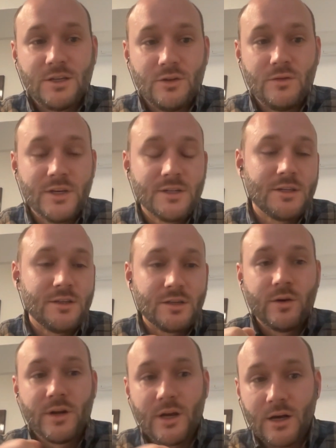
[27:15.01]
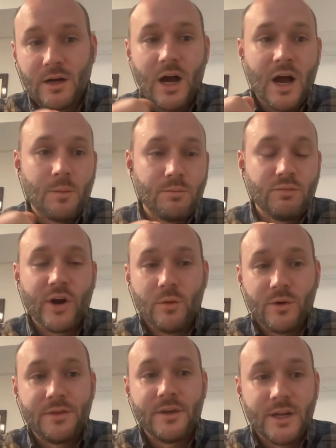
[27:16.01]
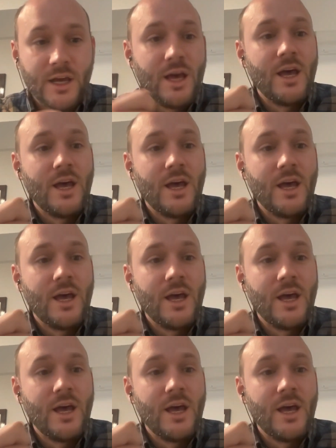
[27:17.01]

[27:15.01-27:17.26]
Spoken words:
to do this. It's going to operate with it.